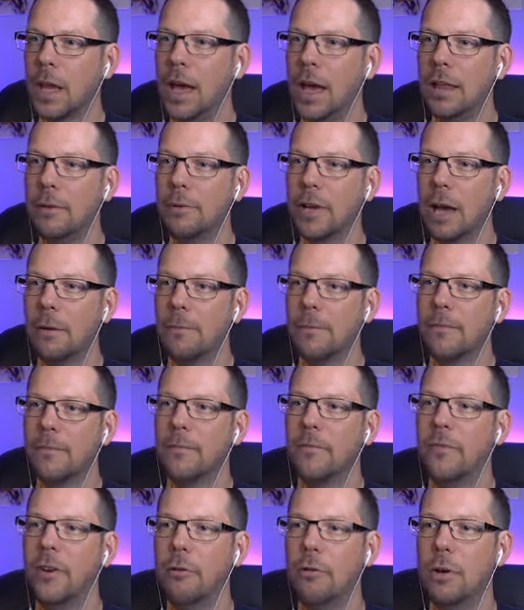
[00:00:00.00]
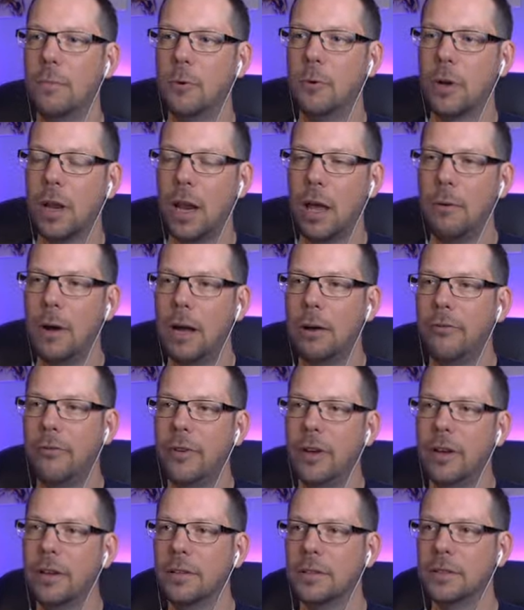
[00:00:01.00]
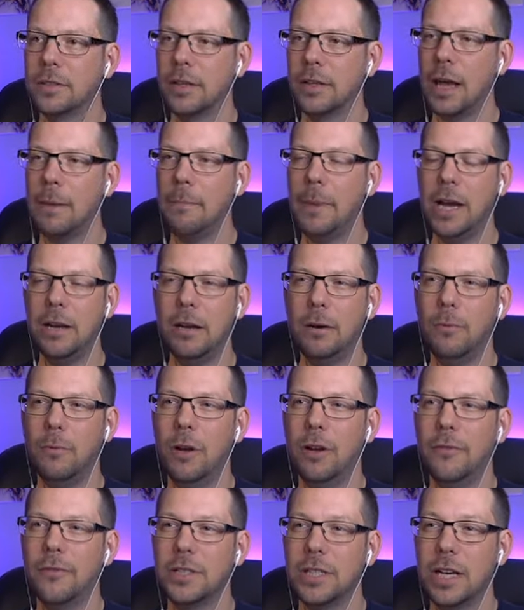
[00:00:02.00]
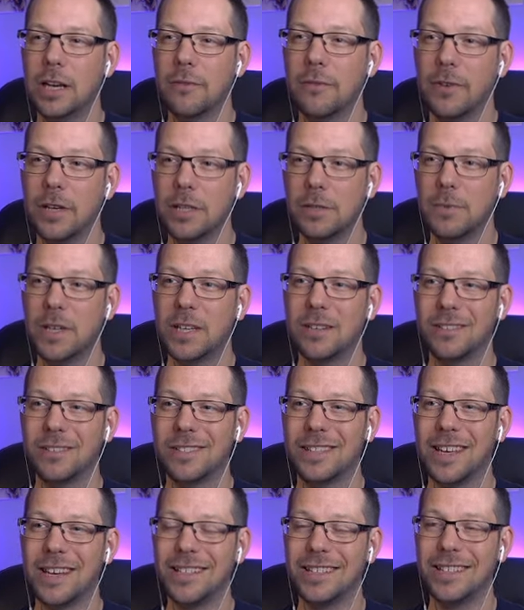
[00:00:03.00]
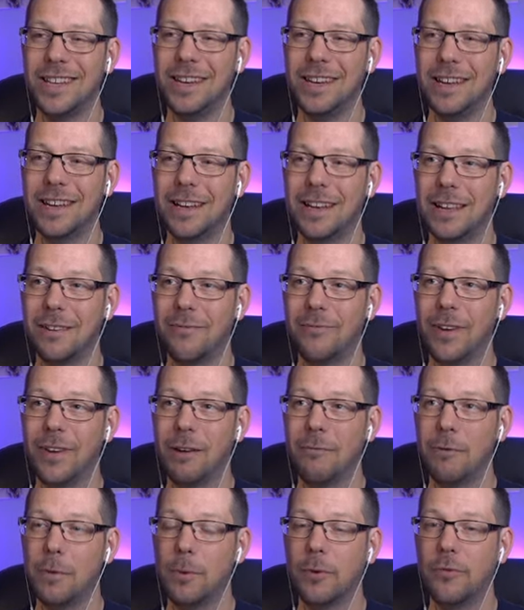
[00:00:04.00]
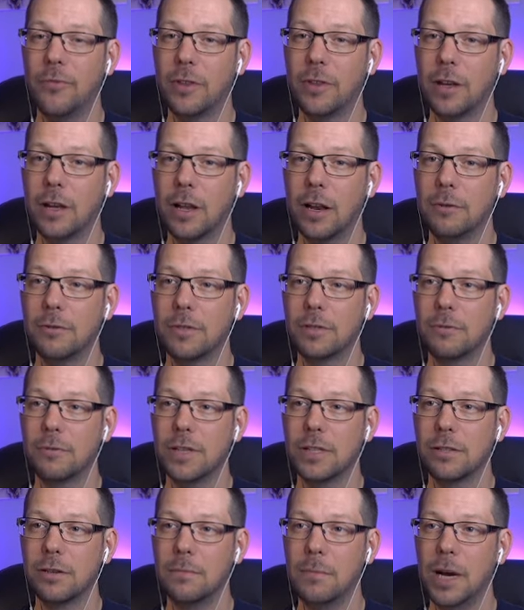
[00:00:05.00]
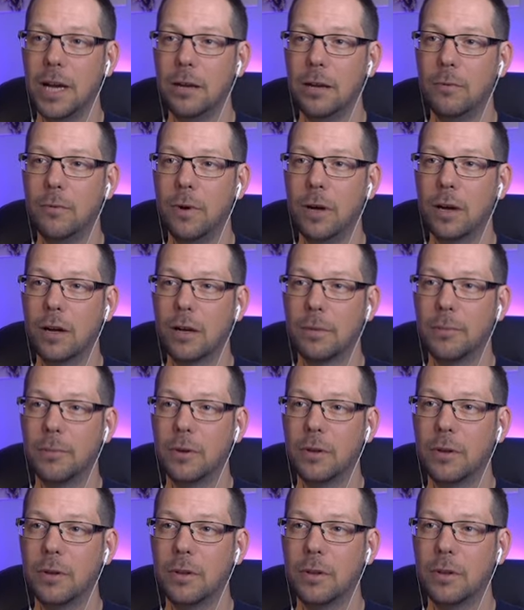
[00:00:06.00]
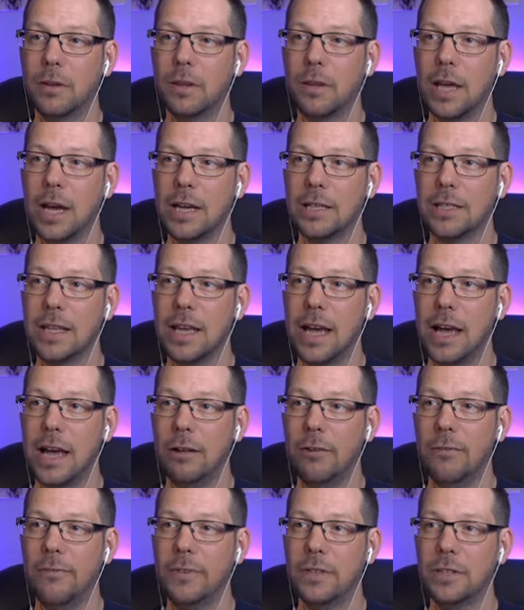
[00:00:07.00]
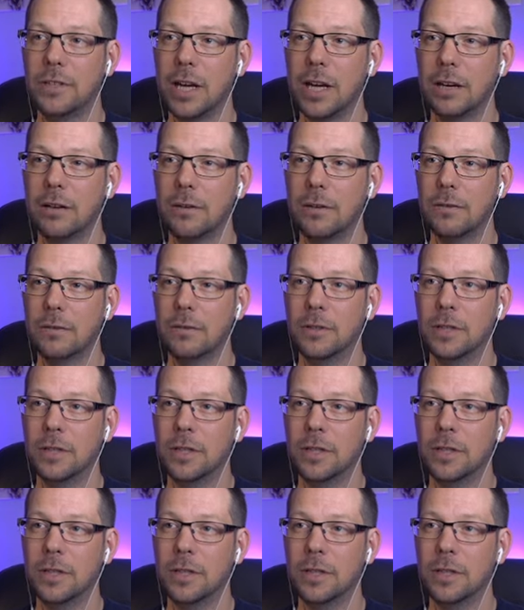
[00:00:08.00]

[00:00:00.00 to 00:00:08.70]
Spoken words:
Ah, there we go. Variable glow alpha. So that might not work for jellyfish because that's technically a variable for the glow squid. So it might not work, but that's the alpha channel.